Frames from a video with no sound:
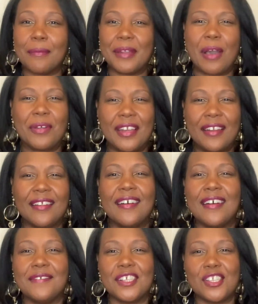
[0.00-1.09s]
And I would
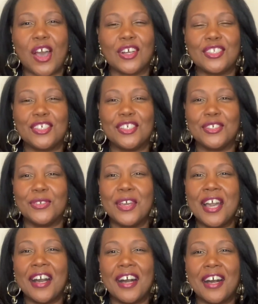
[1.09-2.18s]
love to talk to you
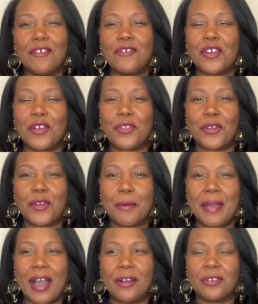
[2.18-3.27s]
further
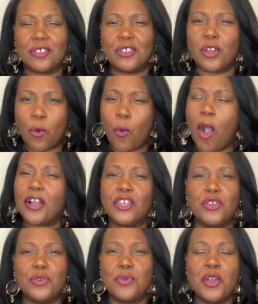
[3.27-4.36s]
about, walking
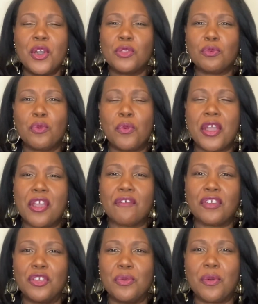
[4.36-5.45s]
you through wherever
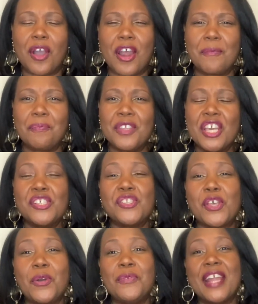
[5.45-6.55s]
you are.
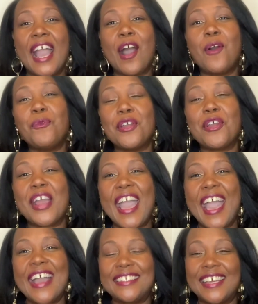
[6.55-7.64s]
So now we're
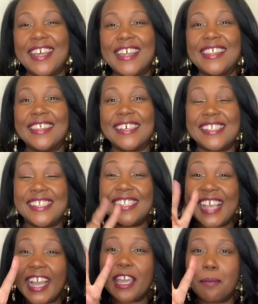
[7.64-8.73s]
at the
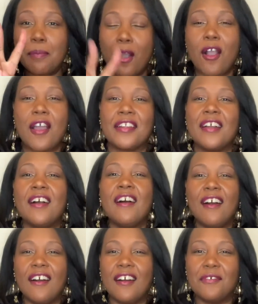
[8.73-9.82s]
second part
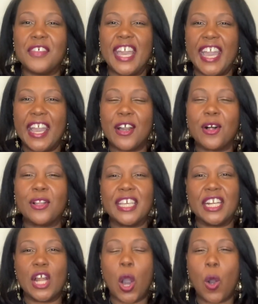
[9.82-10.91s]
of the L
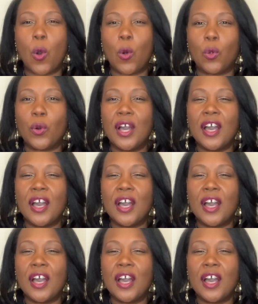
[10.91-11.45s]
in whole.